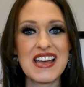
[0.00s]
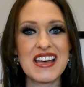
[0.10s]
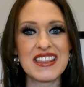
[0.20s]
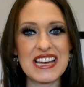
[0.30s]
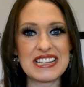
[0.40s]

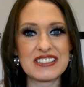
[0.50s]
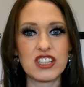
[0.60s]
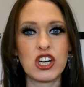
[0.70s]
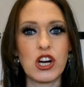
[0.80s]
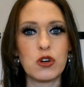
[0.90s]
then
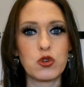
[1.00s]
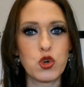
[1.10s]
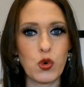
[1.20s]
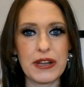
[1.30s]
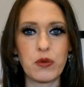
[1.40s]
go
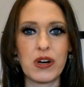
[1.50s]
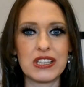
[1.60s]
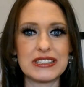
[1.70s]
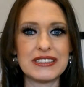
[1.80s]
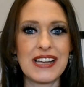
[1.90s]

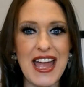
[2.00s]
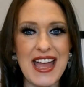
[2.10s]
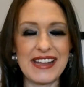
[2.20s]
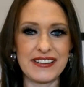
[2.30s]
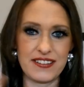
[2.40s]
21
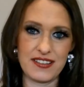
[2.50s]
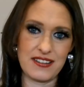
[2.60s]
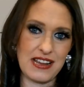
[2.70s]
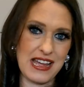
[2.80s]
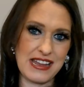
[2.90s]
and
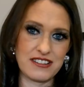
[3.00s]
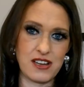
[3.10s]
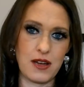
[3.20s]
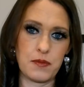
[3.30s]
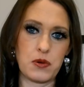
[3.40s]

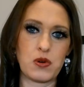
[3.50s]
up, or